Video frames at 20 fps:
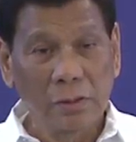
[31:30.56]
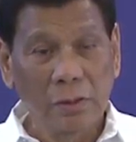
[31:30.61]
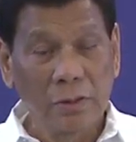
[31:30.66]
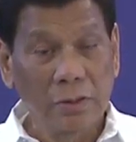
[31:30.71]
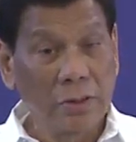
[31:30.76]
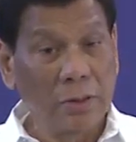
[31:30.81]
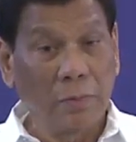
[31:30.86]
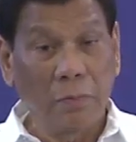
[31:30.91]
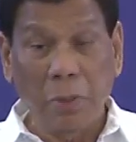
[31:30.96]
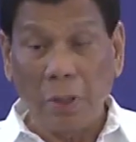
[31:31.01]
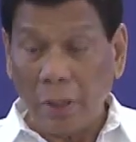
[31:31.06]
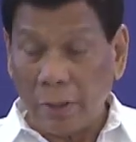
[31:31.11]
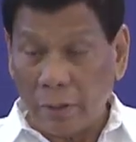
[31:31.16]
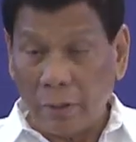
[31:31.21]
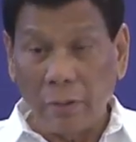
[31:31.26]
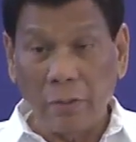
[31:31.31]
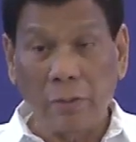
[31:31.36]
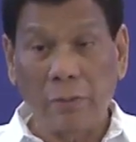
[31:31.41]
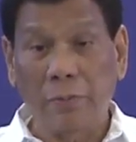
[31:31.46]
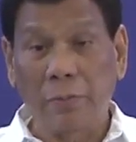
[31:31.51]
the
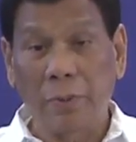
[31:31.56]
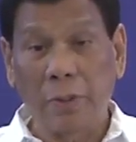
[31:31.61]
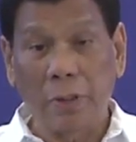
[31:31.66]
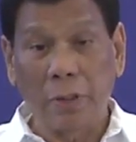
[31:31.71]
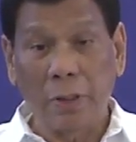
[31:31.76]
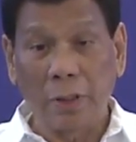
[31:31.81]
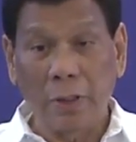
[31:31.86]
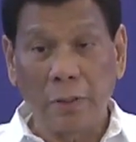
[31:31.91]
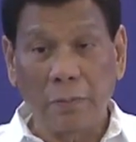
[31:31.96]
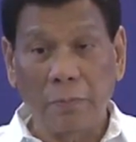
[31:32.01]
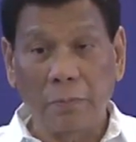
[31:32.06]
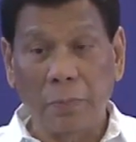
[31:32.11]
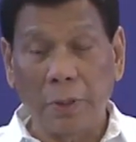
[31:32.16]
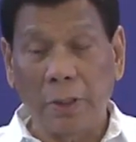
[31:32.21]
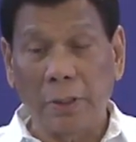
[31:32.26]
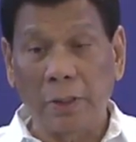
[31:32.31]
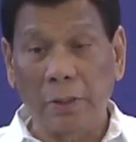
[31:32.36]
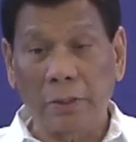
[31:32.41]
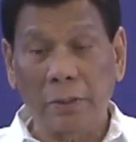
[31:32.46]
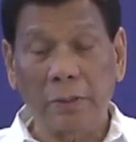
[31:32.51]
blood of
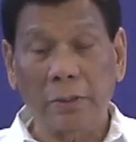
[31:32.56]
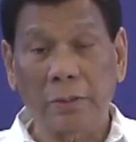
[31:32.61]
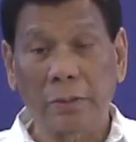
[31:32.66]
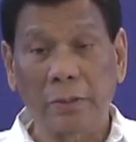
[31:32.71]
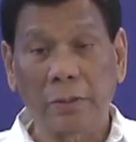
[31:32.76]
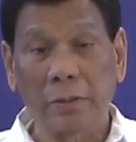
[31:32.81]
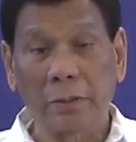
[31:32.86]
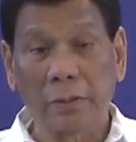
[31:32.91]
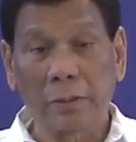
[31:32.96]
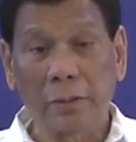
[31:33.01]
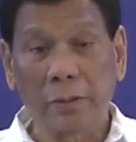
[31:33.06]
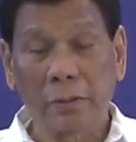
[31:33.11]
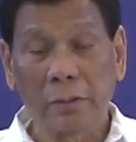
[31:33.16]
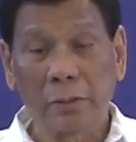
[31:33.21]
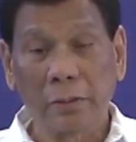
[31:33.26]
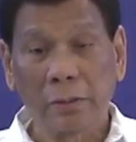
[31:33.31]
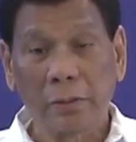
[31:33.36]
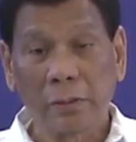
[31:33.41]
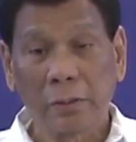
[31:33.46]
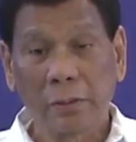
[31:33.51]
planet Earth.
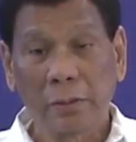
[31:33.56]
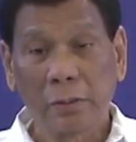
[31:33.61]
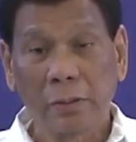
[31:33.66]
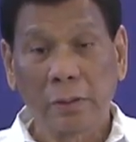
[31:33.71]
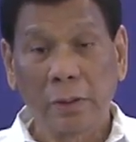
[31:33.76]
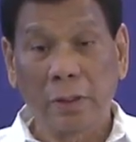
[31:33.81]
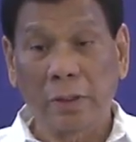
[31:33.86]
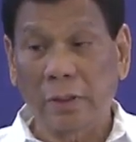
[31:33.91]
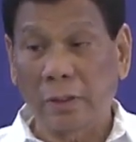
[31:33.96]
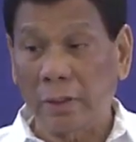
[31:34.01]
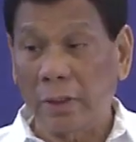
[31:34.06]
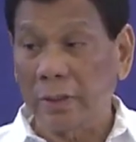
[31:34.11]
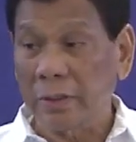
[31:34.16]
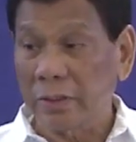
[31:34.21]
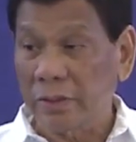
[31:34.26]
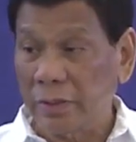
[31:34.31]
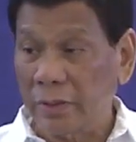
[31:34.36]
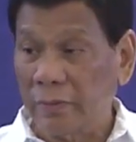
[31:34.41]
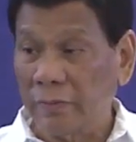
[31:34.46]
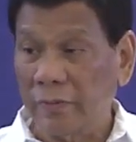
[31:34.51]
It
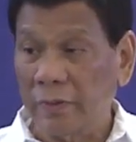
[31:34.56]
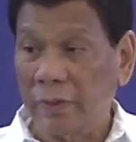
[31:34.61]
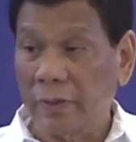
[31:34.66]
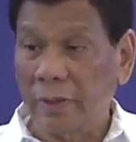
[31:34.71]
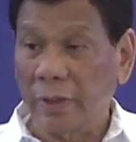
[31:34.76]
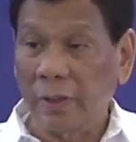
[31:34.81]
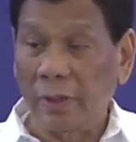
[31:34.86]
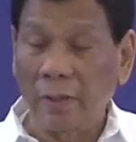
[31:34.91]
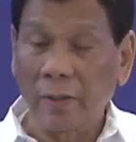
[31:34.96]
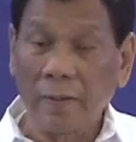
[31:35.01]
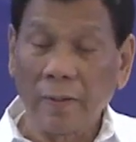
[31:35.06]
runs everything.